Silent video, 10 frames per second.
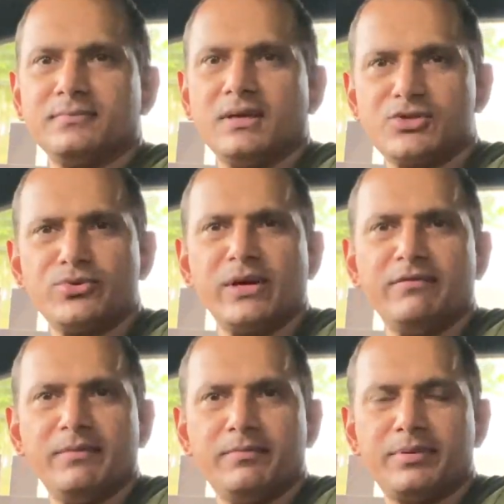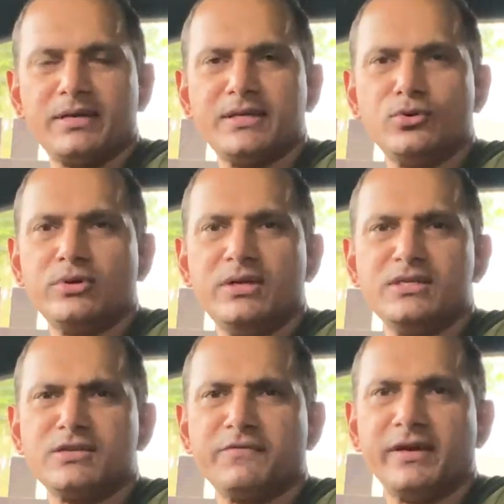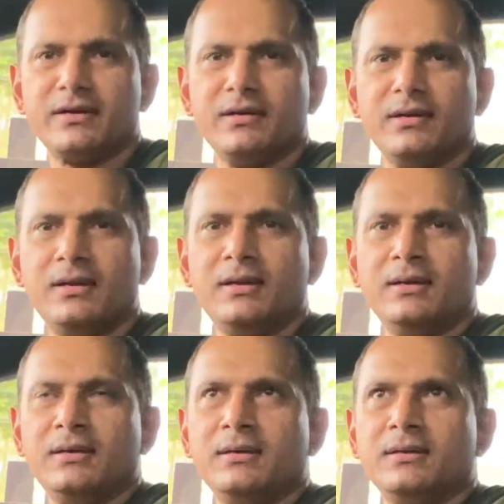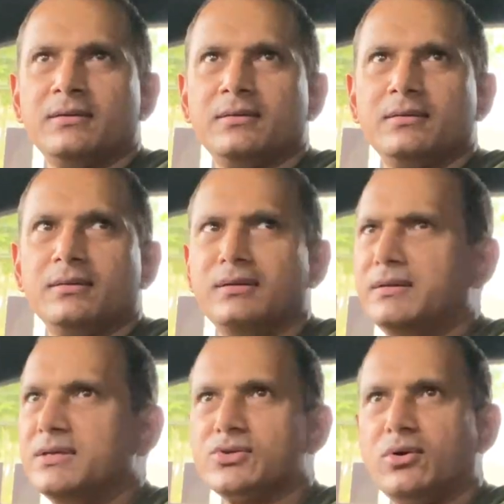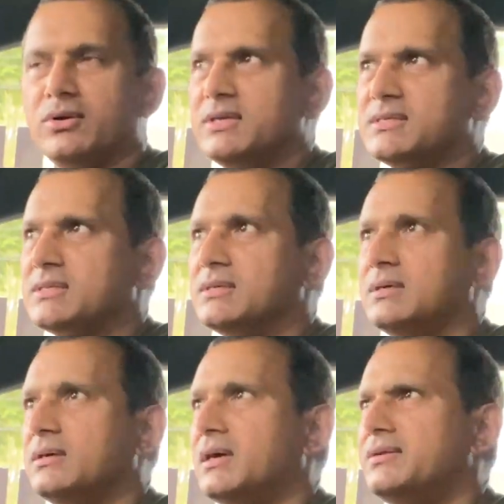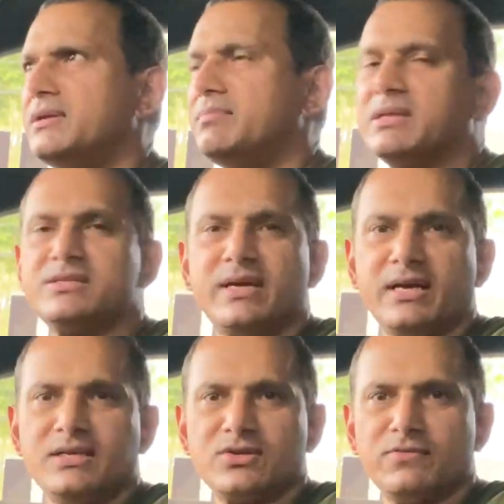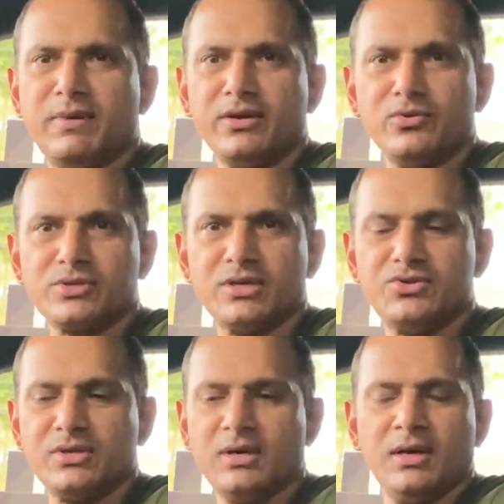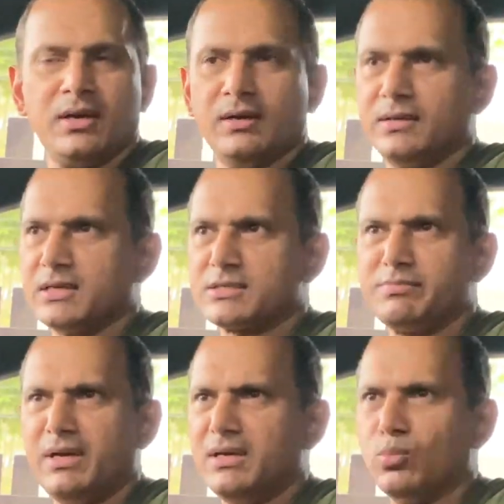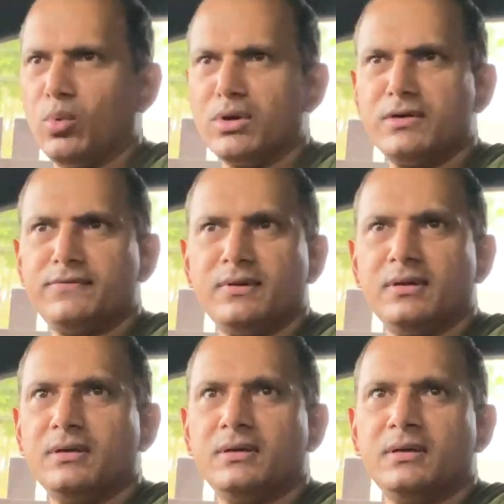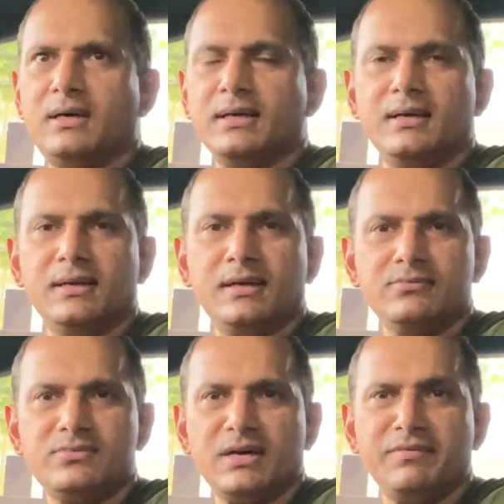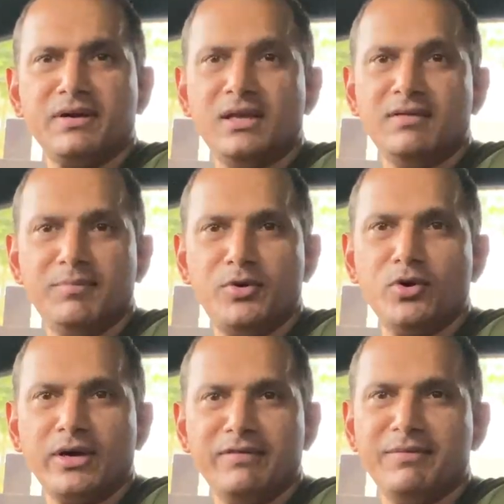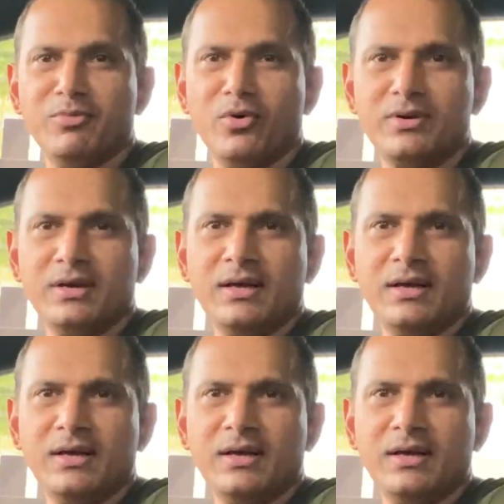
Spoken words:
It's really a pretty good, decent vehicle. In all these 100+ days of my usage, it has been wonderful. I love driving in pure EV mode.